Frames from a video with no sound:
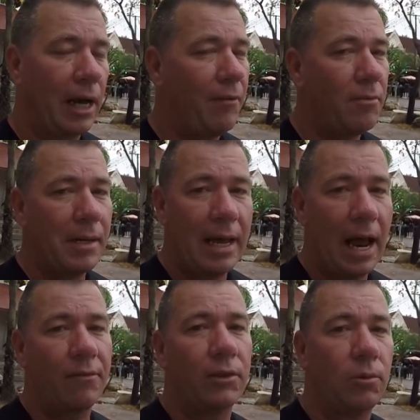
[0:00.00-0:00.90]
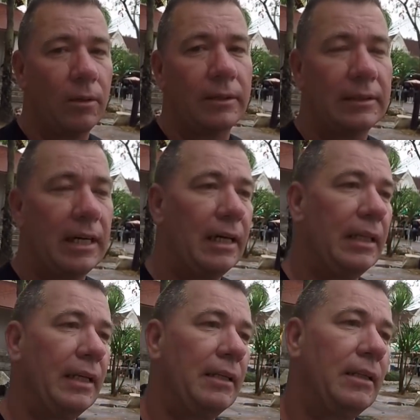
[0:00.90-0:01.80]
I haven't been everywhere in
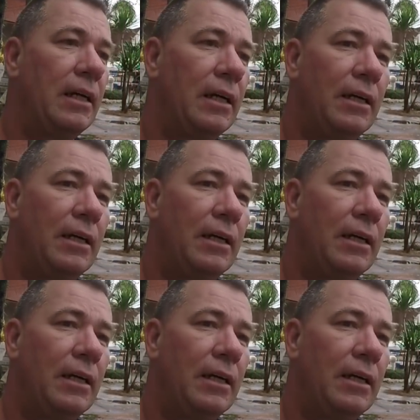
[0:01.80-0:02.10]
Thailand,